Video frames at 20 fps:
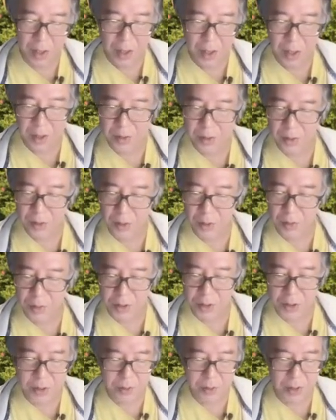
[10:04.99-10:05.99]
And the
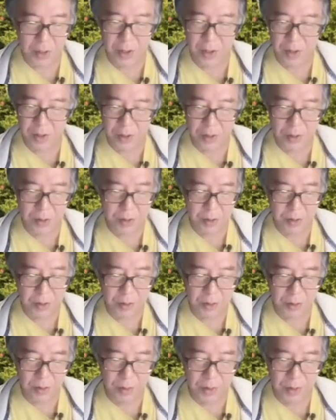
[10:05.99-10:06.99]
lowest
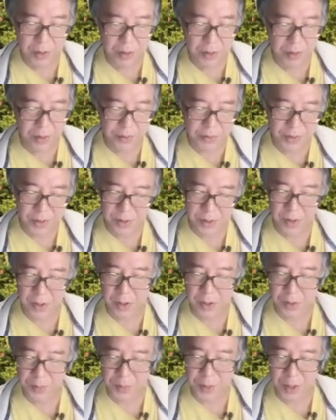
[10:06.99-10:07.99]
coefficient
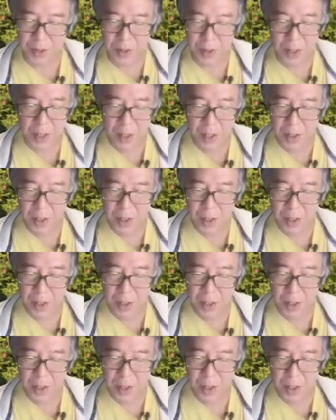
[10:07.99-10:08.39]
is p,